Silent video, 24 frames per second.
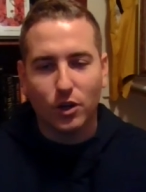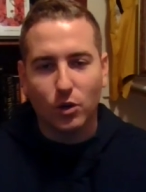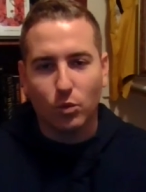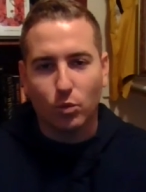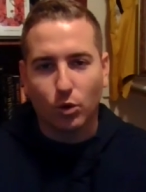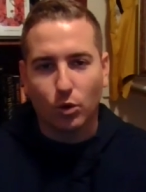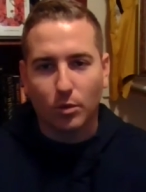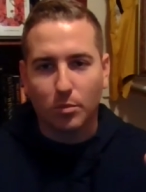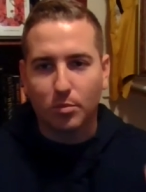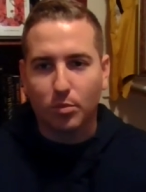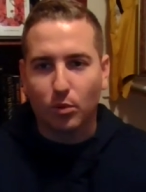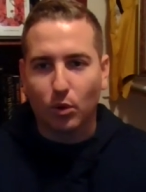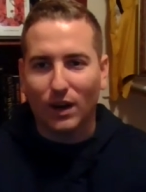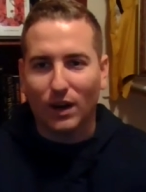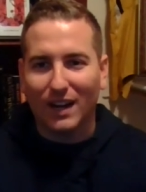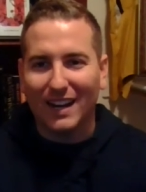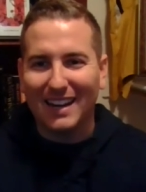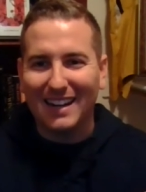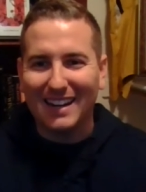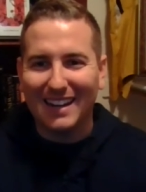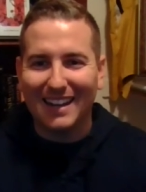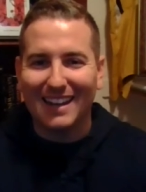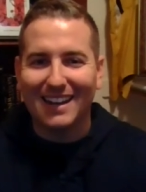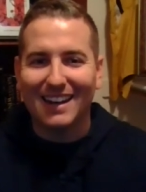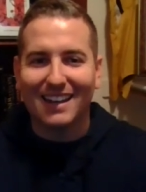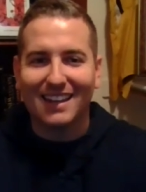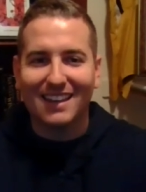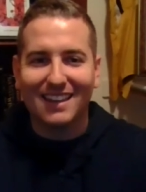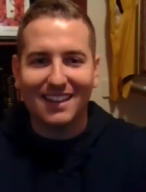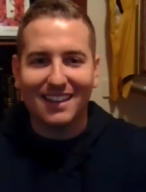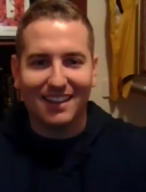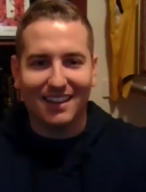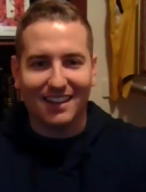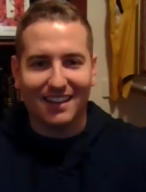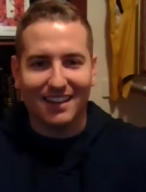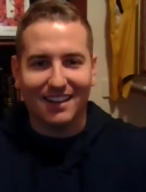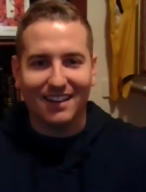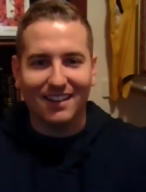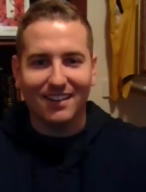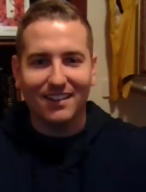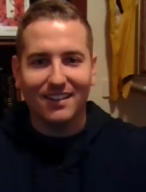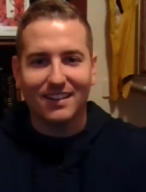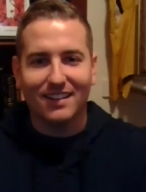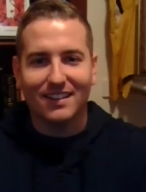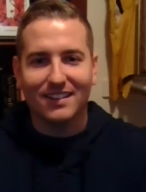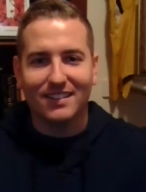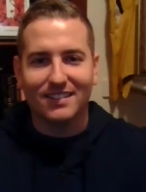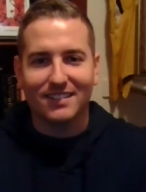We're bringing in a kid
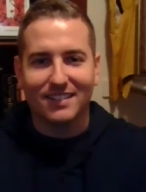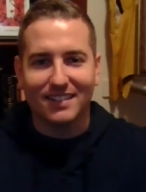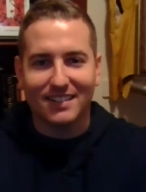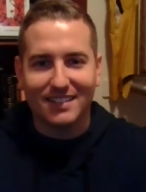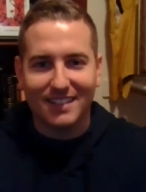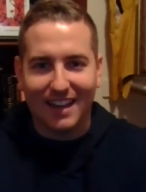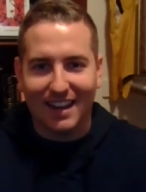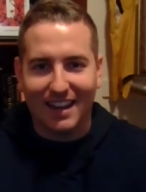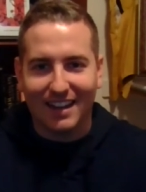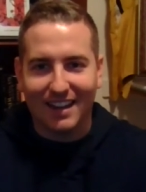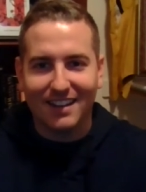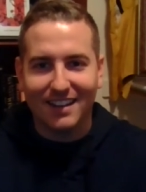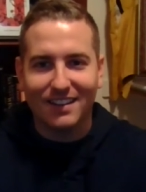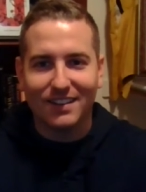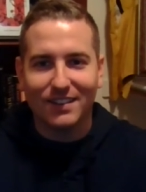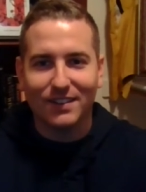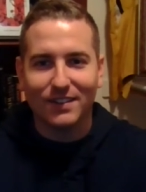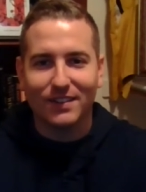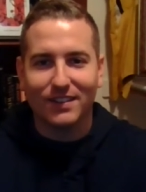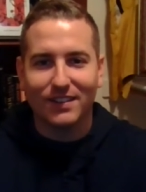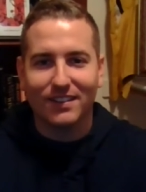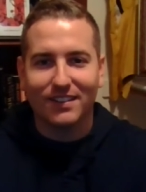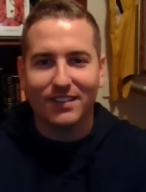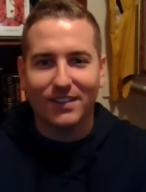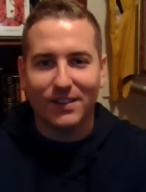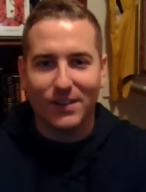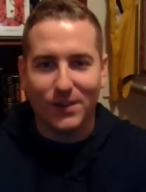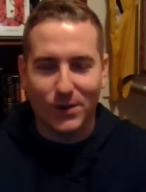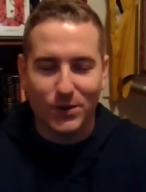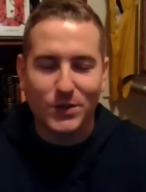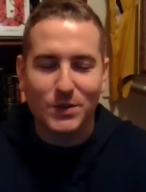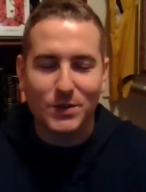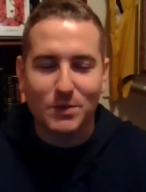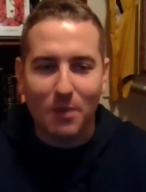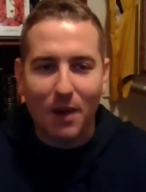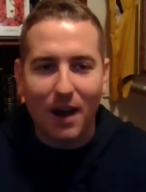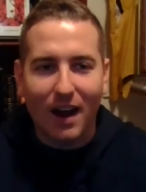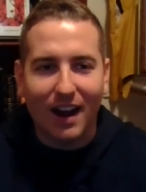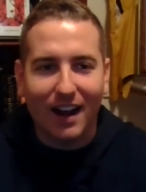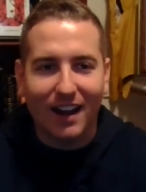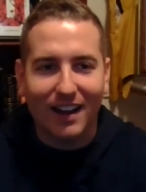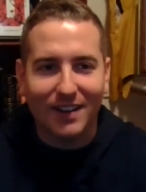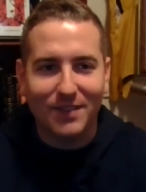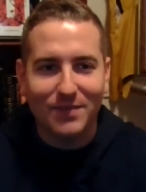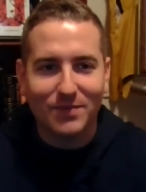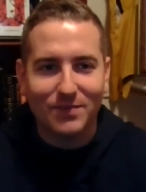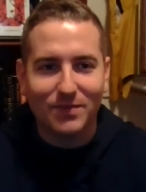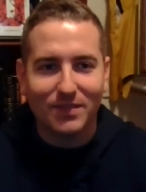to take your
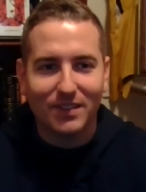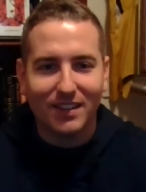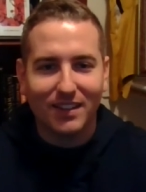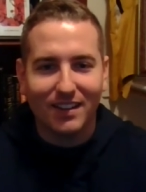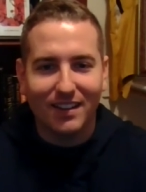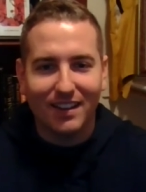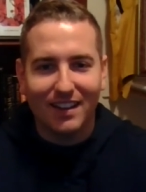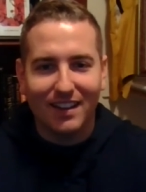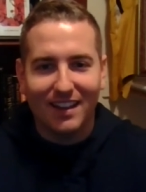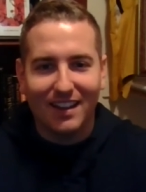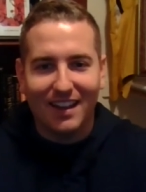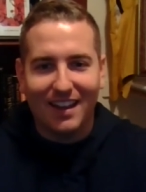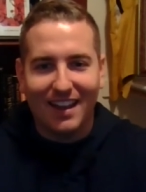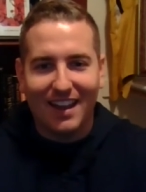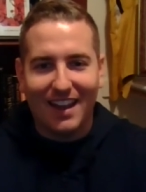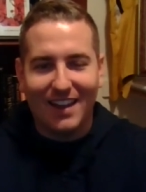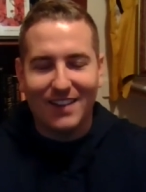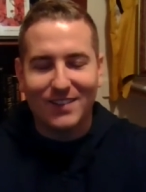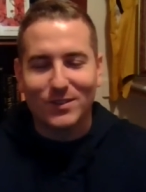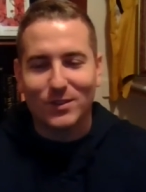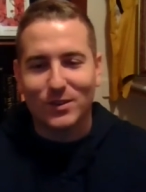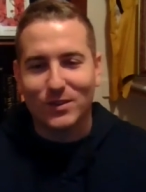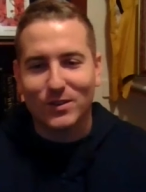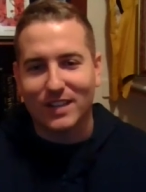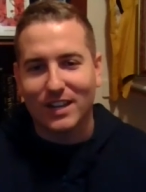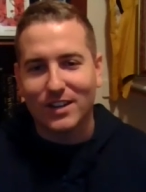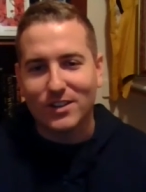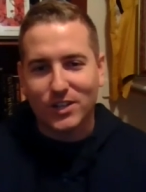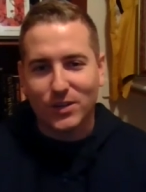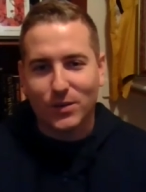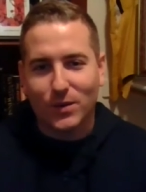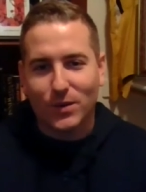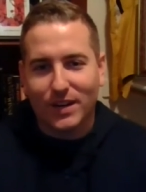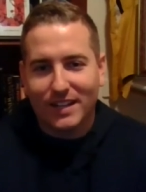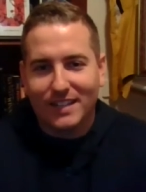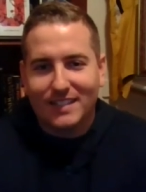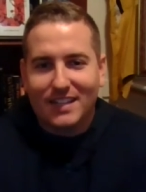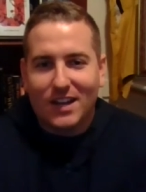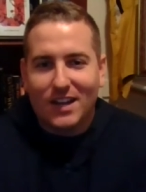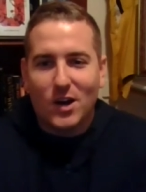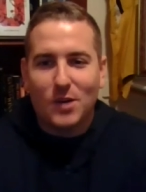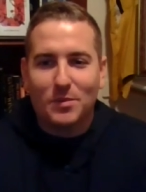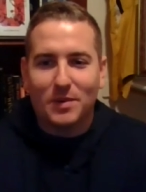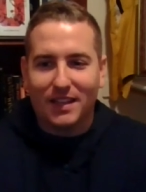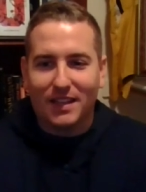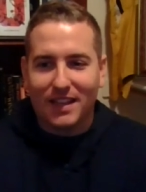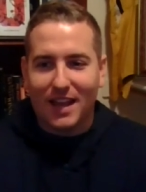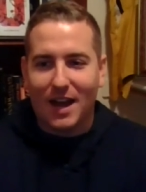spot and so essentially what he's
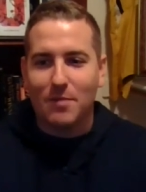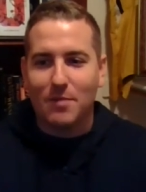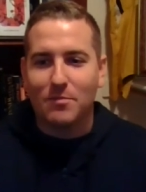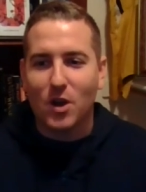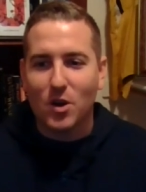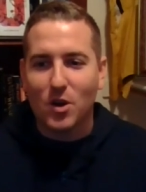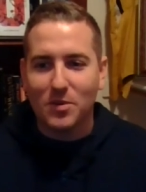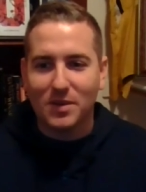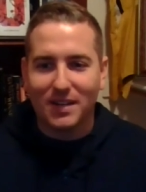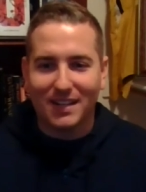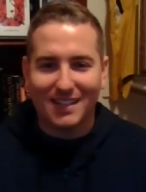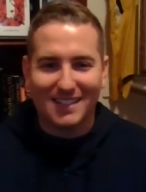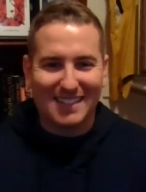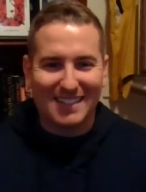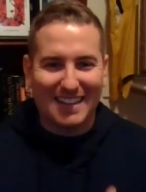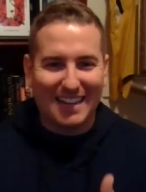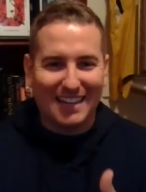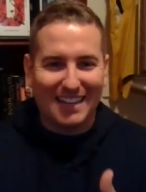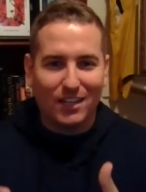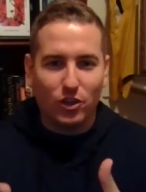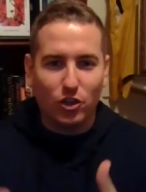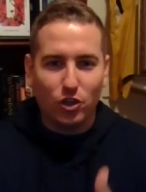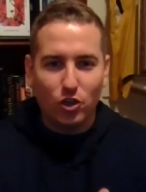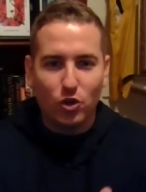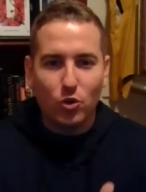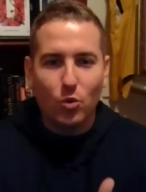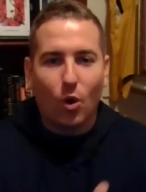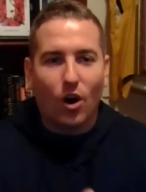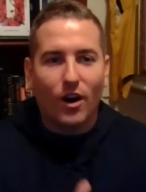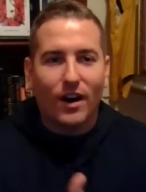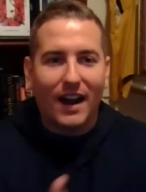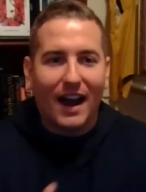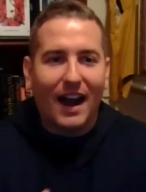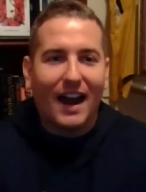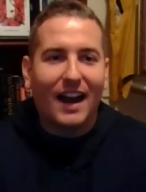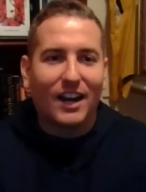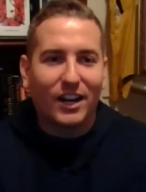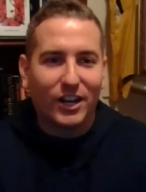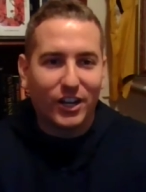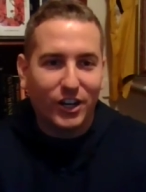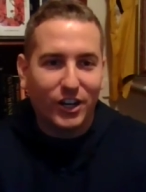telling me in that moment is like you are not